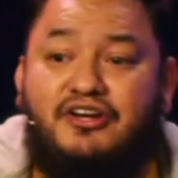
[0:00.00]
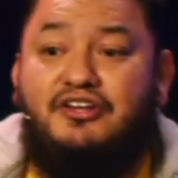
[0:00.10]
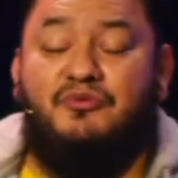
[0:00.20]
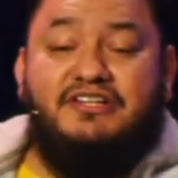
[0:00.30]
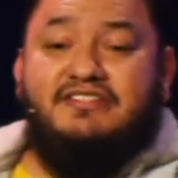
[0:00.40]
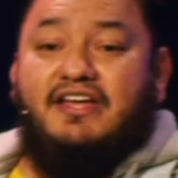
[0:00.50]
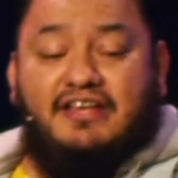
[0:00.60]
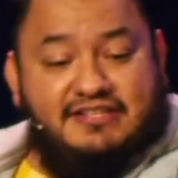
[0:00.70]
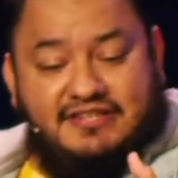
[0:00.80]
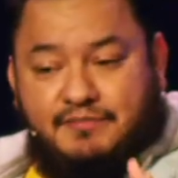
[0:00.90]
And you know what he said?
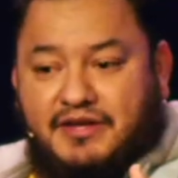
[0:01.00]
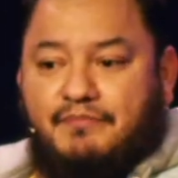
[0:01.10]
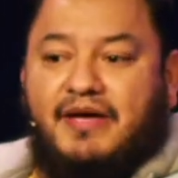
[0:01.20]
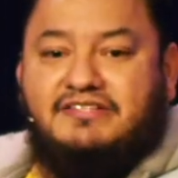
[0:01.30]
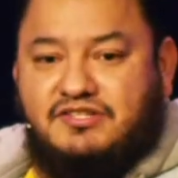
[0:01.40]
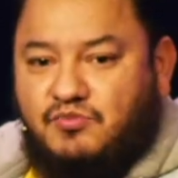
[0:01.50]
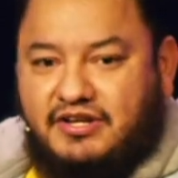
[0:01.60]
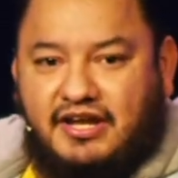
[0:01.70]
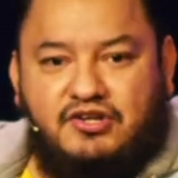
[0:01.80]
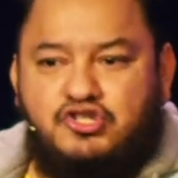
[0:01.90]
He sent me a message
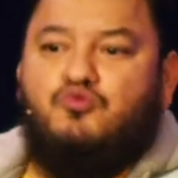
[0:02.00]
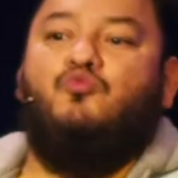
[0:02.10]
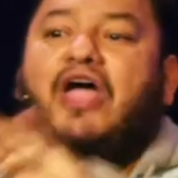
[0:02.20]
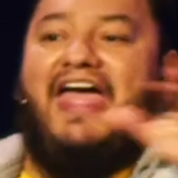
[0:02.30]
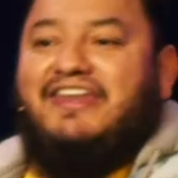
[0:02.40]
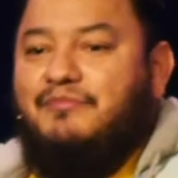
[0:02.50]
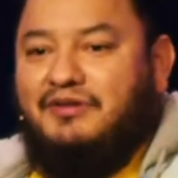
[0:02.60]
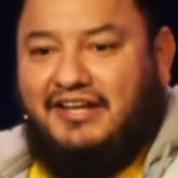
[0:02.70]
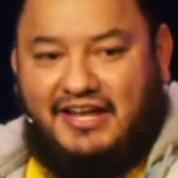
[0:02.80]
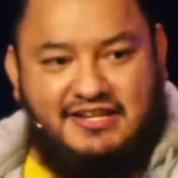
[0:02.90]
one day, just
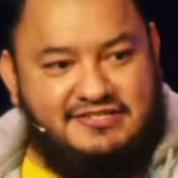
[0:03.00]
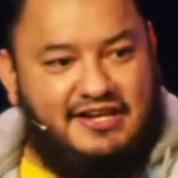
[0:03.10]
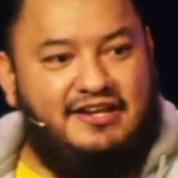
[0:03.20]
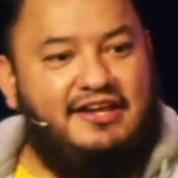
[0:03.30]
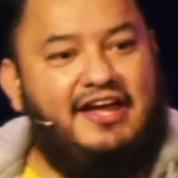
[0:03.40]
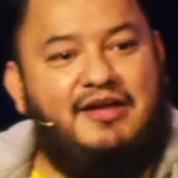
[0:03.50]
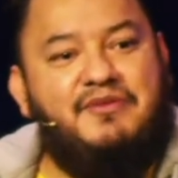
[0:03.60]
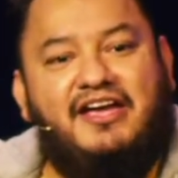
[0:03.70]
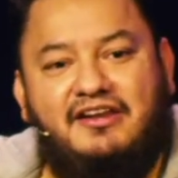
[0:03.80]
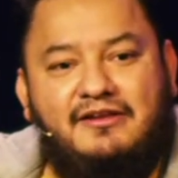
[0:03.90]
randomly, and he said, hey,
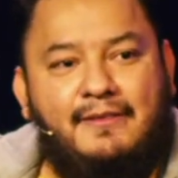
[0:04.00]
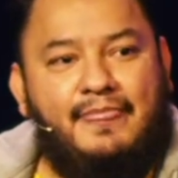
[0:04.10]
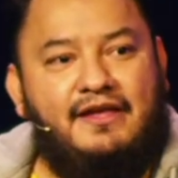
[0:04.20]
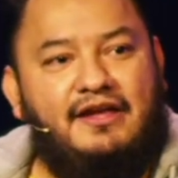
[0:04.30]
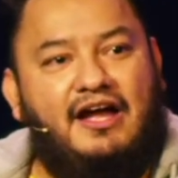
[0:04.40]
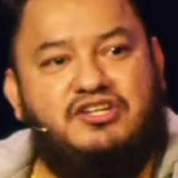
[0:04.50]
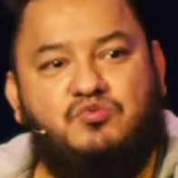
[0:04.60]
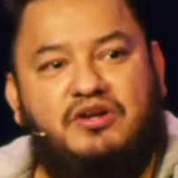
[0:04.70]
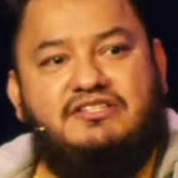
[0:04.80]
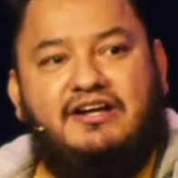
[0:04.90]
man, I
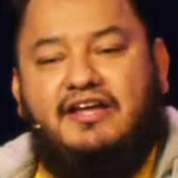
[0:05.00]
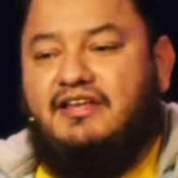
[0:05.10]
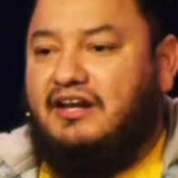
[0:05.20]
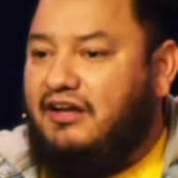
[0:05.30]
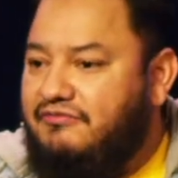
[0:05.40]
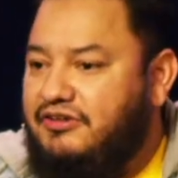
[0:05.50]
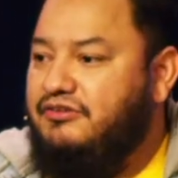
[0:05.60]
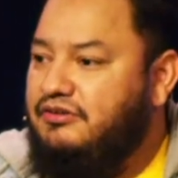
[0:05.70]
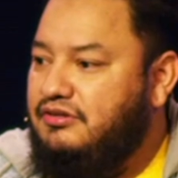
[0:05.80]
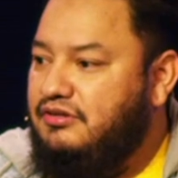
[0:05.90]
just want to tell you that I love you